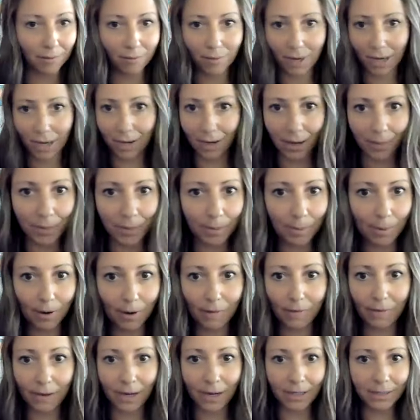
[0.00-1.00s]
It might not be
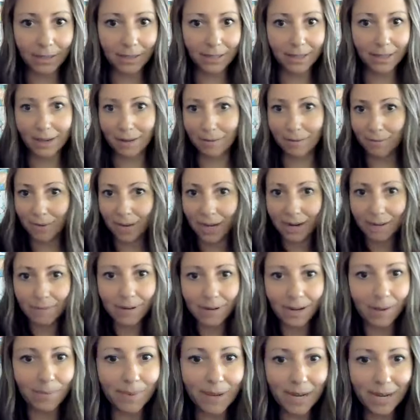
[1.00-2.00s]
perfect. It might
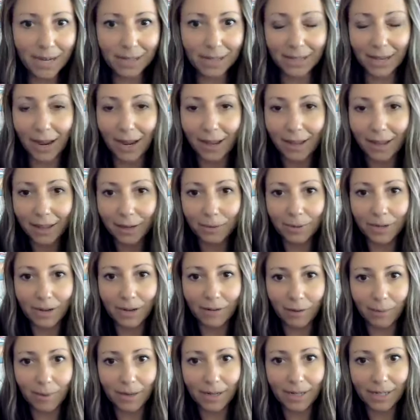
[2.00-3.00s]
not be exactly what
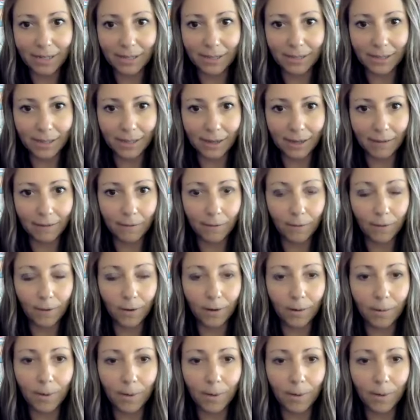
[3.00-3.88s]
everybody's looking for,